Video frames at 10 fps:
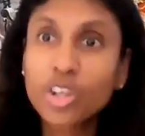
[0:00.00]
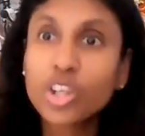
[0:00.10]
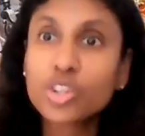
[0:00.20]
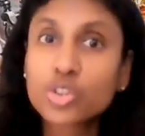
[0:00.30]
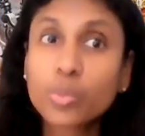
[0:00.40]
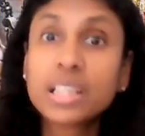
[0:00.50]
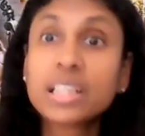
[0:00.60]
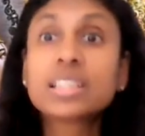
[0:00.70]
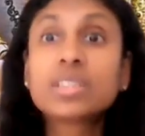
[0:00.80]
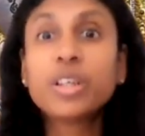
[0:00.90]
So with
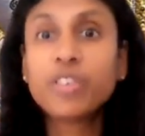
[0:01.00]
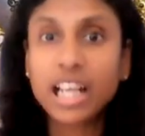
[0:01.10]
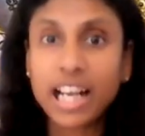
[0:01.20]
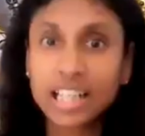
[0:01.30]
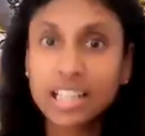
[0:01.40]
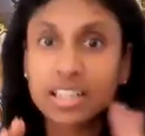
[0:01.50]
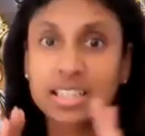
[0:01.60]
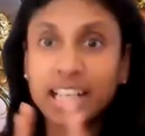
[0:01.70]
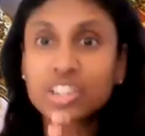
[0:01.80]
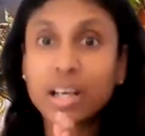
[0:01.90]
this, we will end the
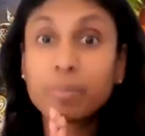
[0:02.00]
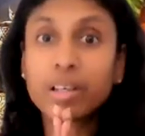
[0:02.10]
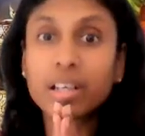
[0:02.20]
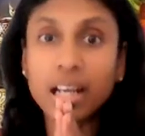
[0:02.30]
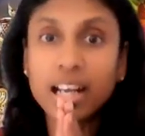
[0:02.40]
second chapter.